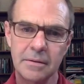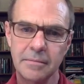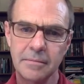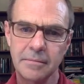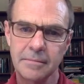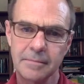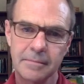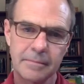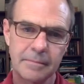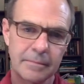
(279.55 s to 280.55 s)

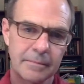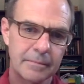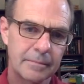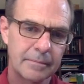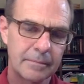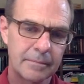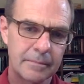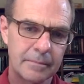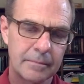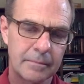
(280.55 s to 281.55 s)

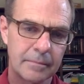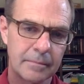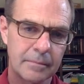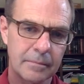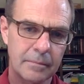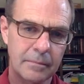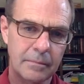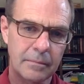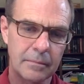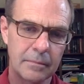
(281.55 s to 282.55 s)

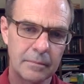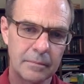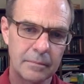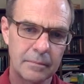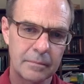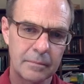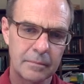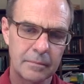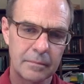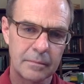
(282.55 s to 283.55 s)

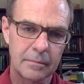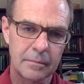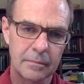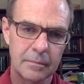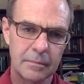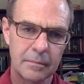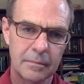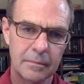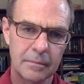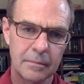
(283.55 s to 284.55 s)

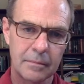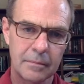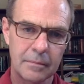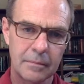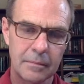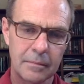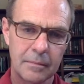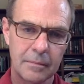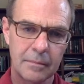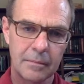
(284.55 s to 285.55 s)

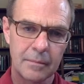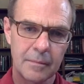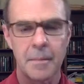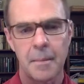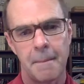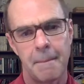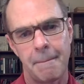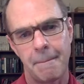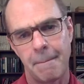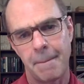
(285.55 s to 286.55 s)

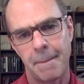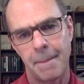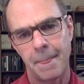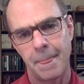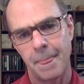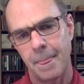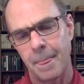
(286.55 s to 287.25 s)
Nobody speaks.